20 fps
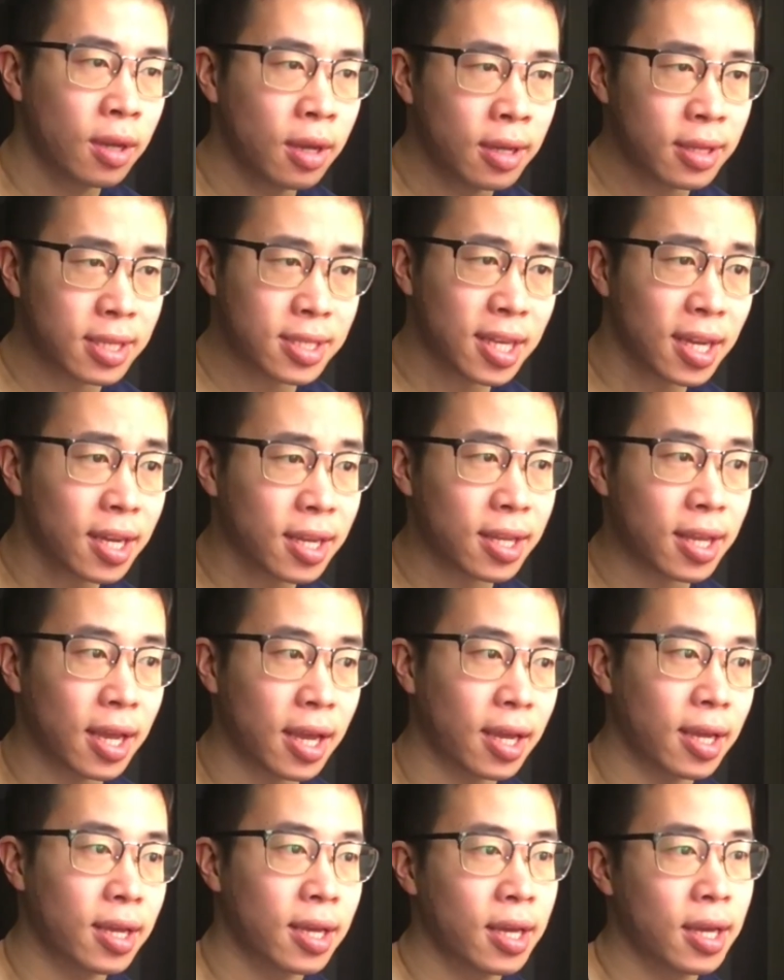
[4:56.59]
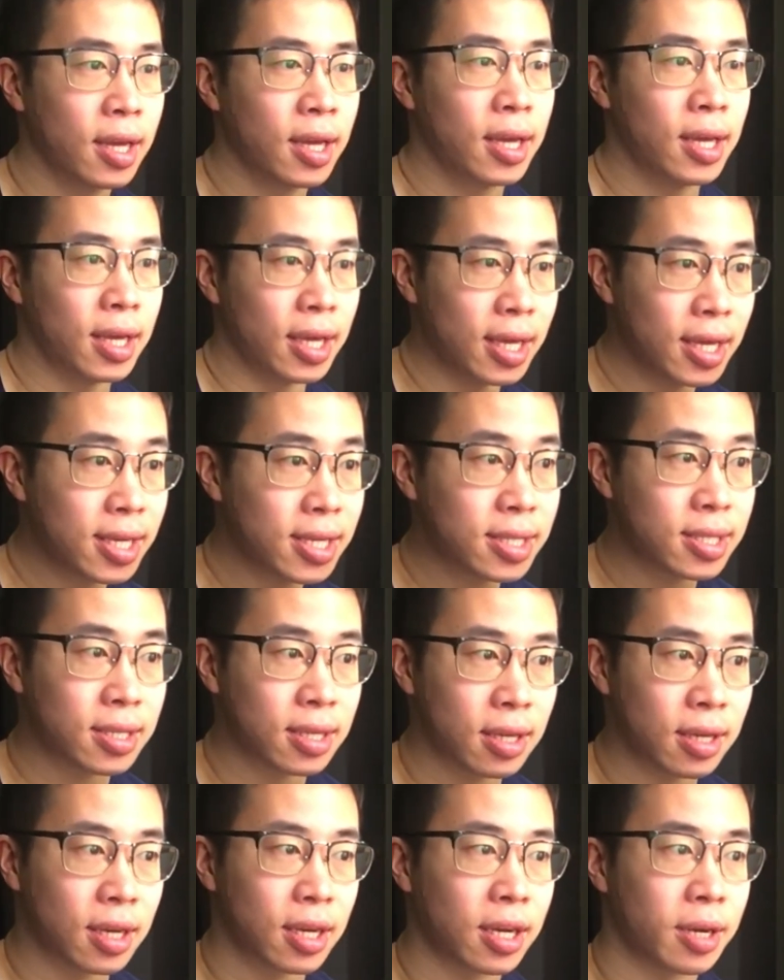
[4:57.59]
The second thing is
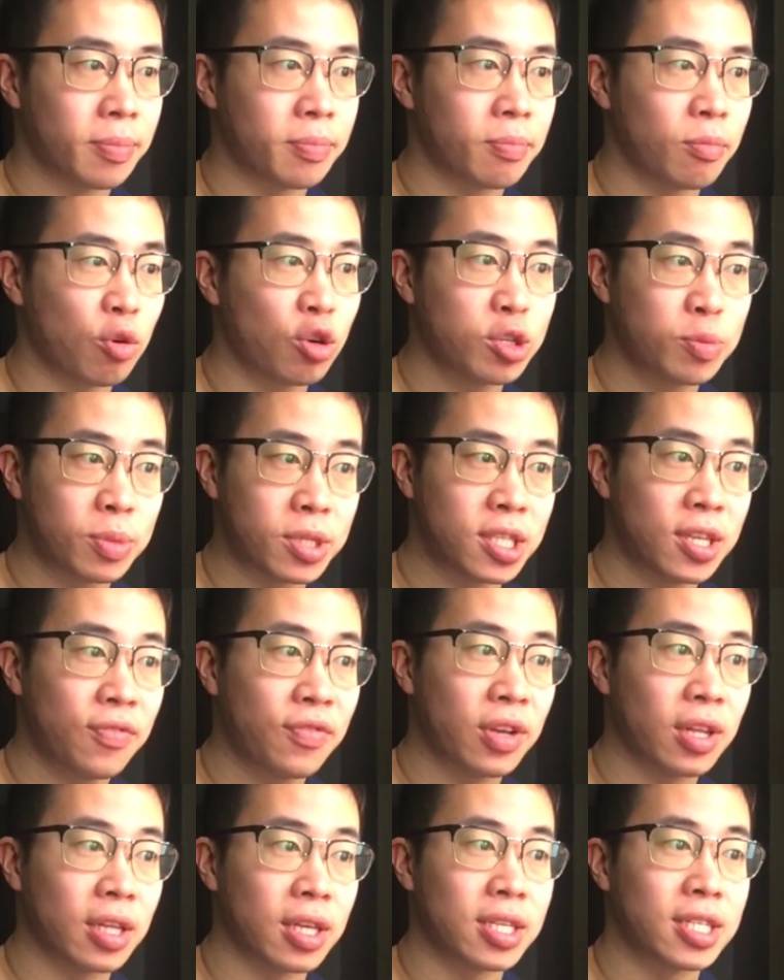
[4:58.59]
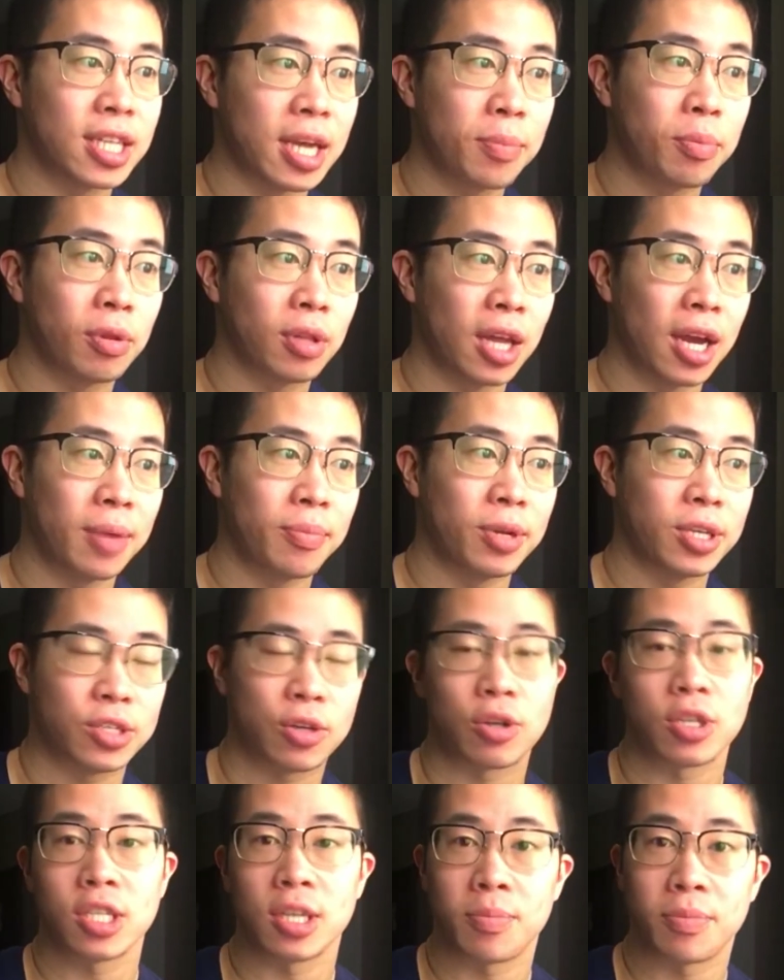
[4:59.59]
more specifically, sample libraries
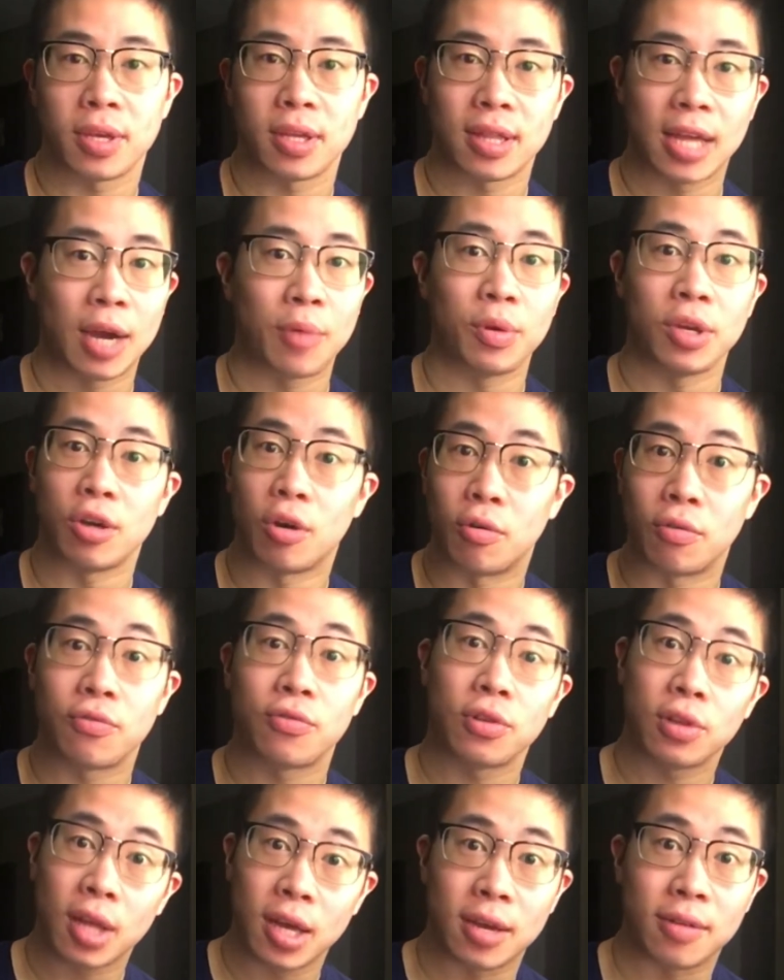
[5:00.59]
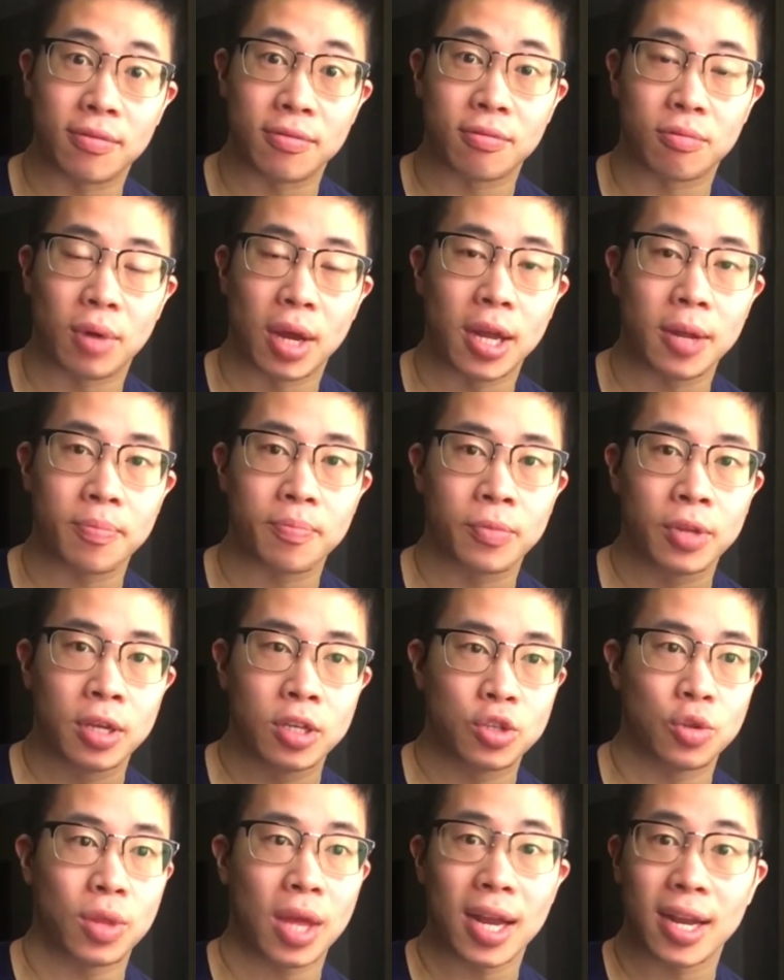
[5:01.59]
are something that we own for life, right?
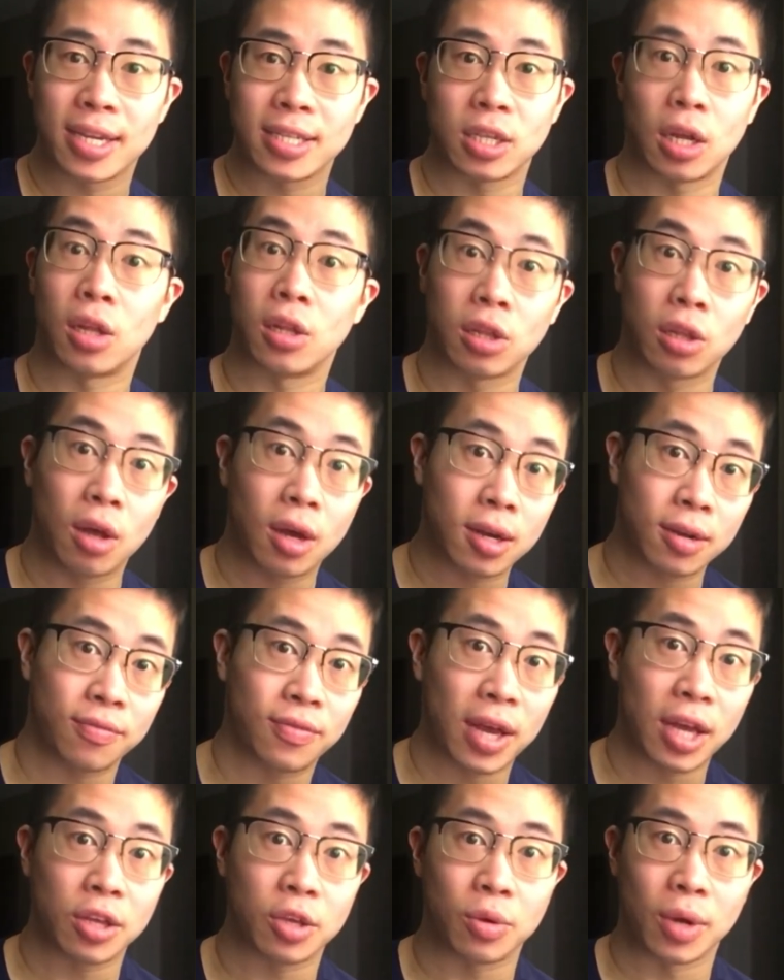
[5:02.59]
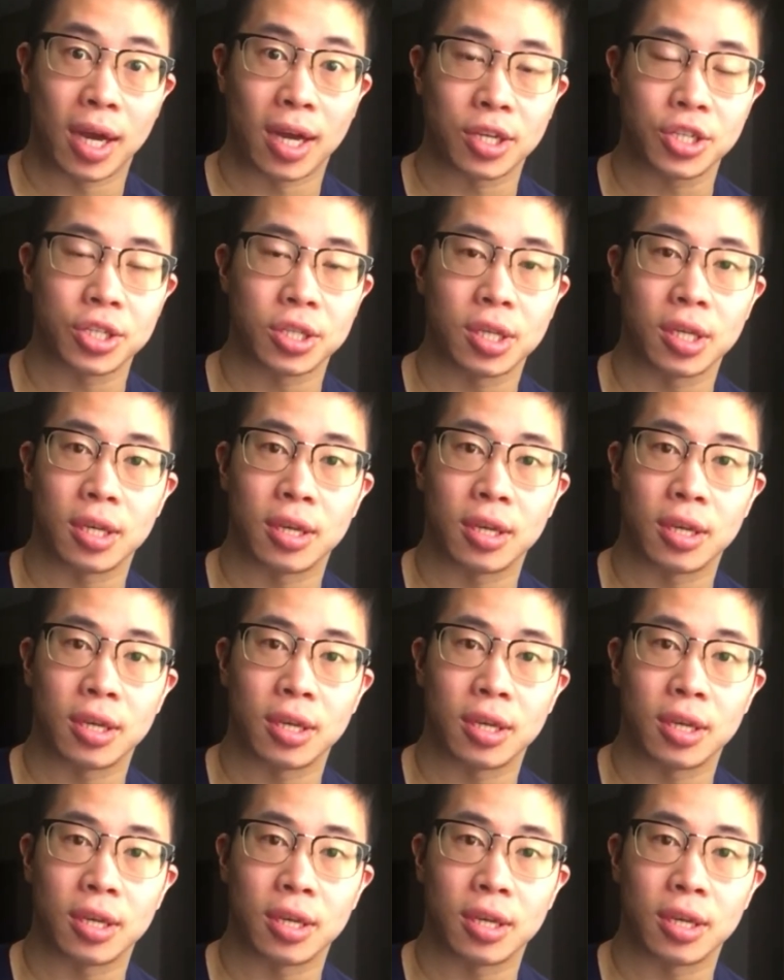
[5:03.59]
So that has a lot of value, actually.